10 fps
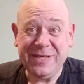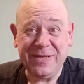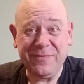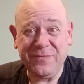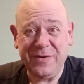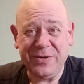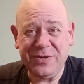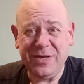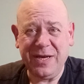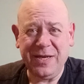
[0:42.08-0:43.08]
in the
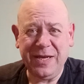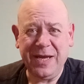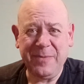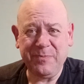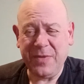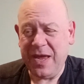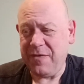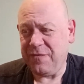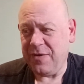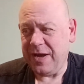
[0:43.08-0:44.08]
fridge, in the um, air
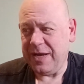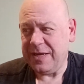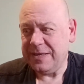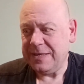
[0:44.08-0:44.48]
fryer.